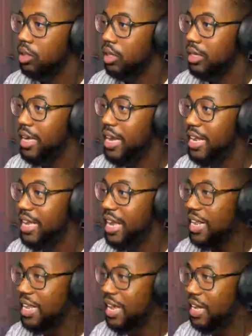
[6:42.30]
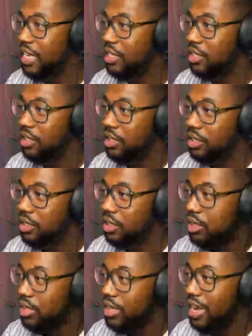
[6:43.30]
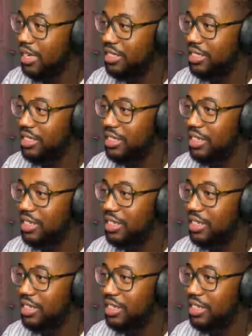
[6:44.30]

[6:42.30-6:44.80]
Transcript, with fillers: Get it, get it, get it. Yes.